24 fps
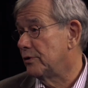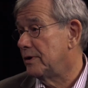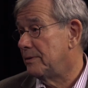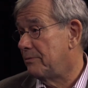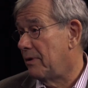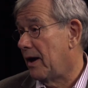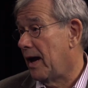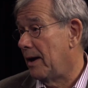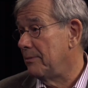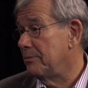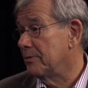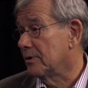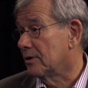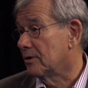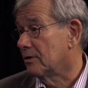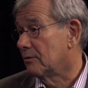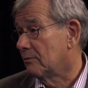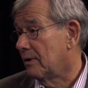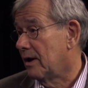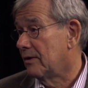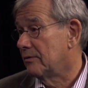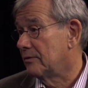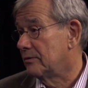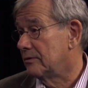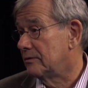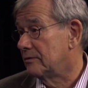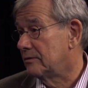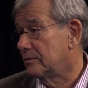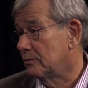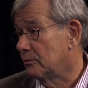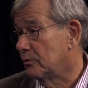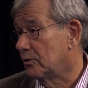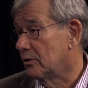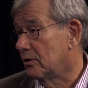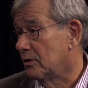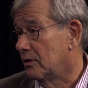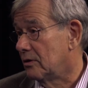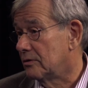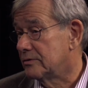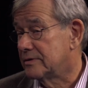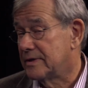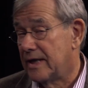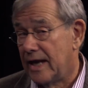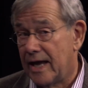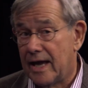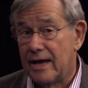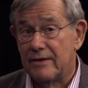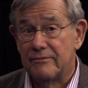pretty popular around the world
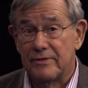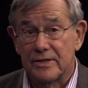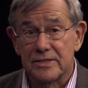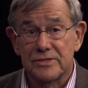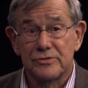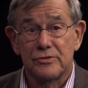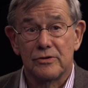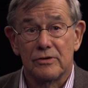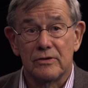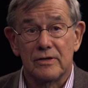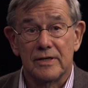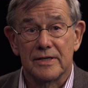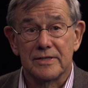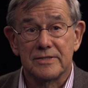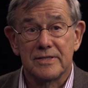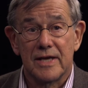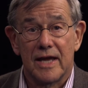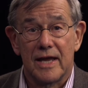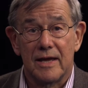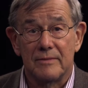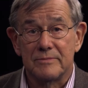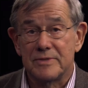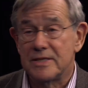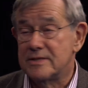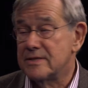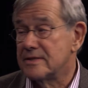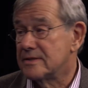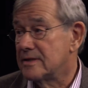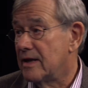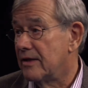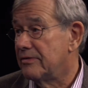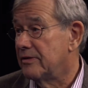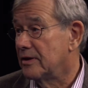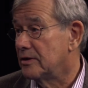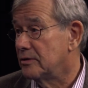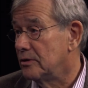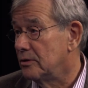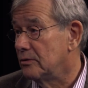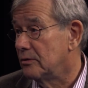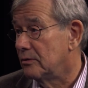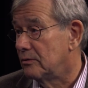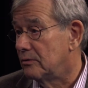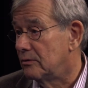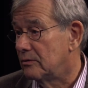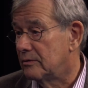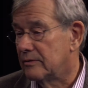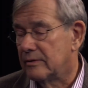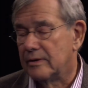to have external exams. This is nothing
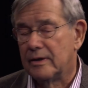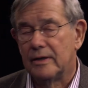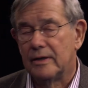new.